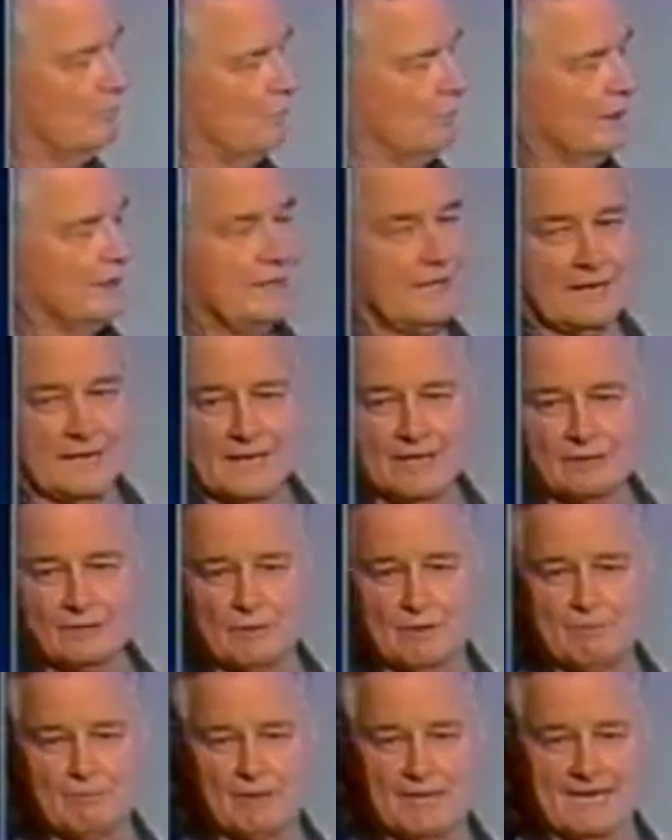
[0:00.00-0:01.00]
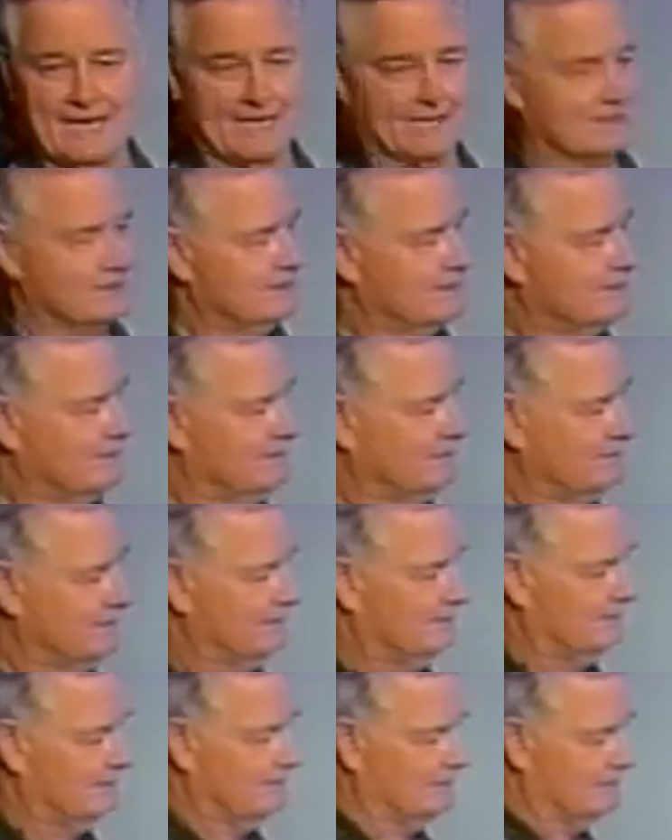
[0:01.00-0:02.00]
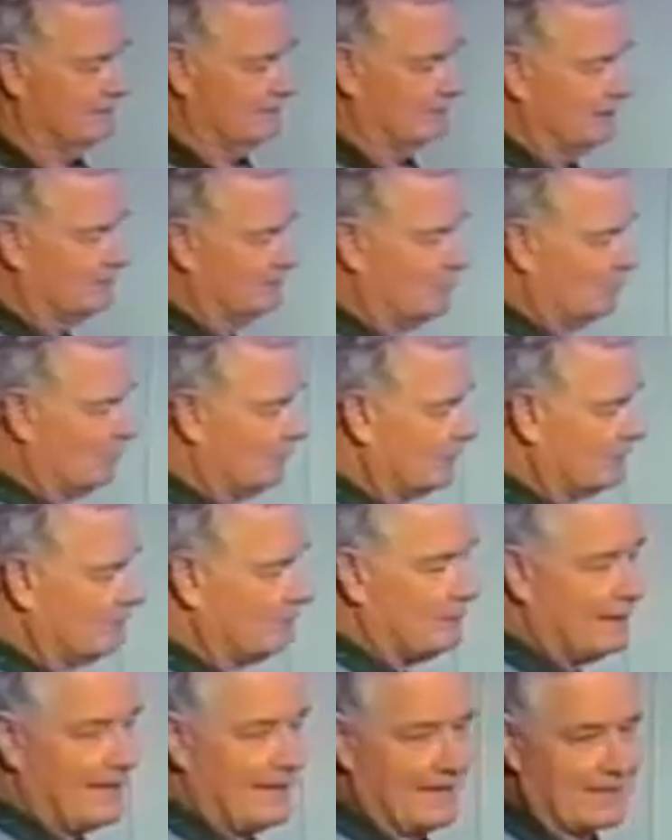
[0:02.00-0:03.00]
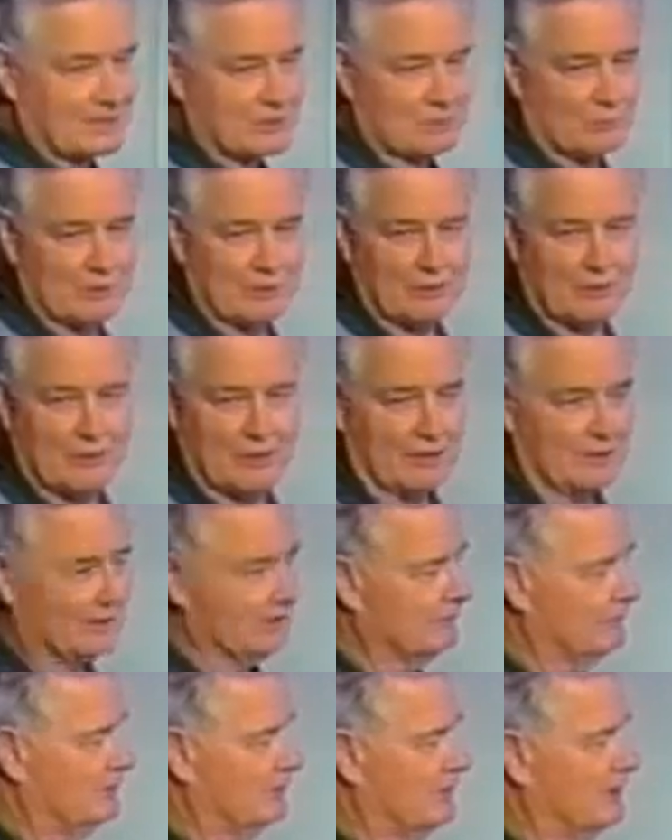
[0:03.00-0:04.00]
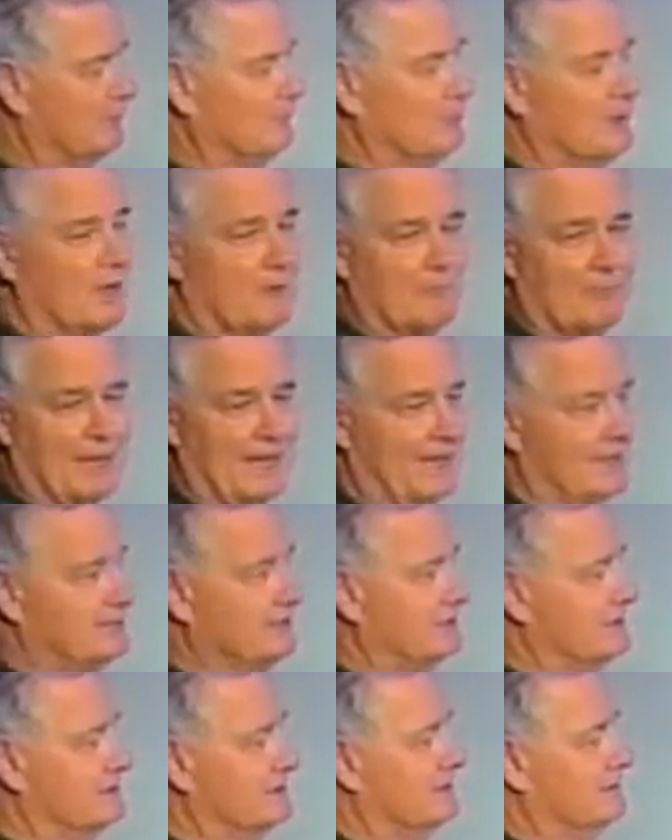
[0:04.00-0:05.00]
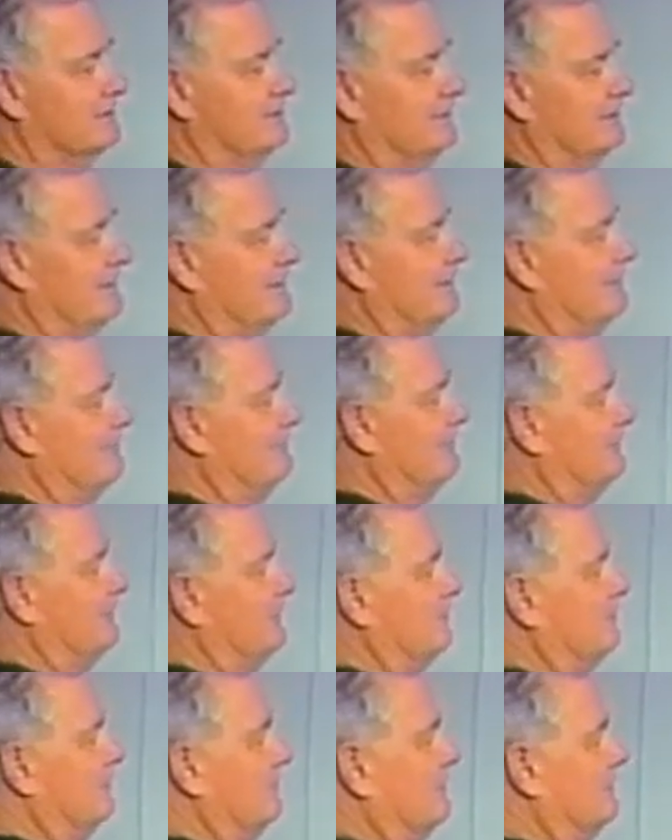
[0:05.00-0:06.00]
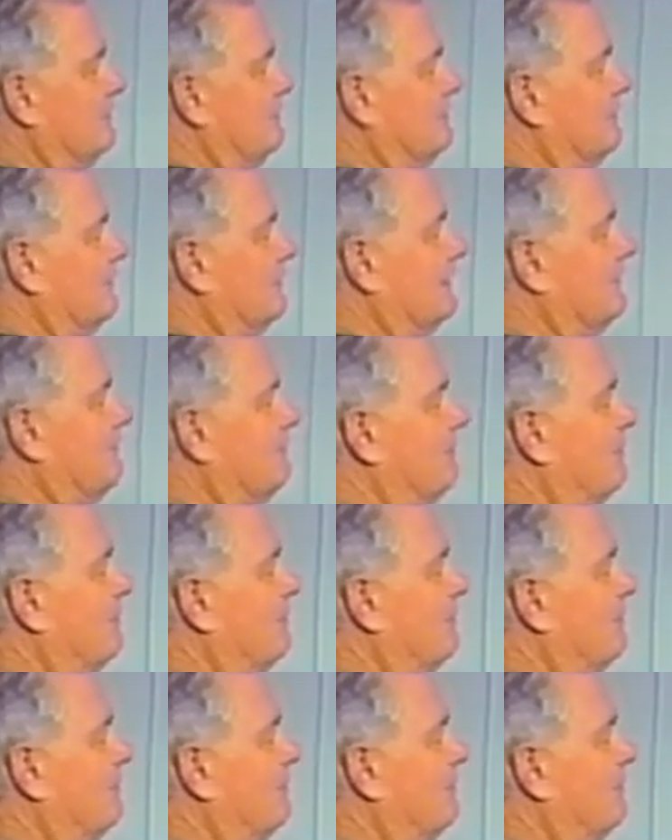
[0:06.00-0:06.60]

wing entry pass. Number 1 pass, we call it. We number our passes. We have a